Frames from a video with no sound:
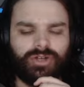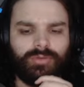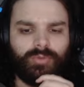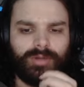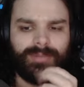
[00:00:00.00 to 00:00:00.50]
to
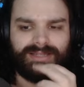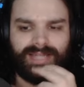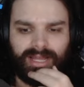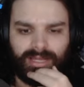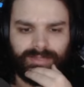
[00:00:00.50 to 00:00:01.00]
know more about
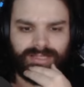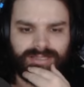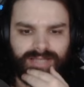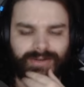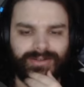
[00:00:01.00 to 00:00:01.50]
the
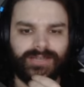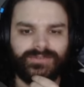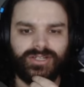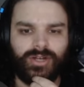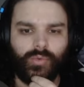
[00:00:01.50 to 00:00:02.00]
elements. I would
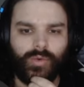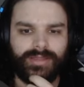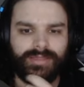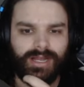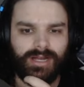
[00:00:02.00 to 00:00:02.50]
love to know
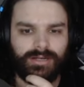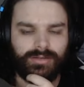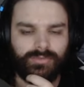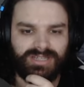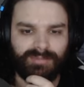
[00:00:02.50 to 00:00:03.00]
what
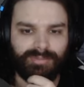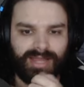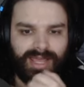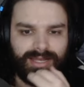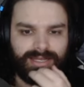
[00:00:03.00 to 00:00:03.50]
their what their
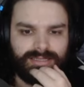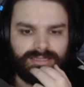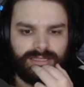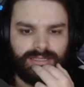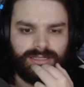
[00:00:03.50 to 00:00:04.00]
plan
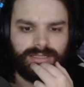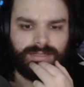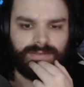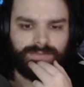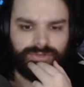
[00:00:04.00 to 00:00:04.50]
is,
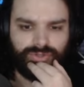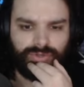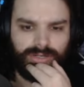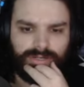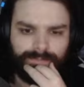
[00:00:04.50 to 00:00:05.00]
for
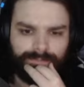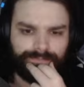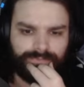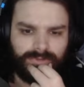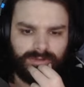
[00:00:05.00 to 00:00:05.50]
sure.
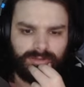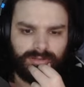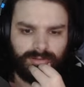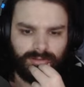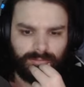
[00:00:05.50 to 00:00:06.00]

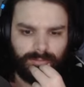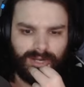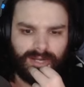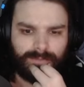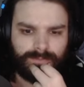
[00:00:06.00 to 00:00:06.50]

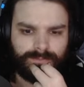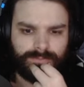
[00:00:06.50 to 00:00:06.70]
But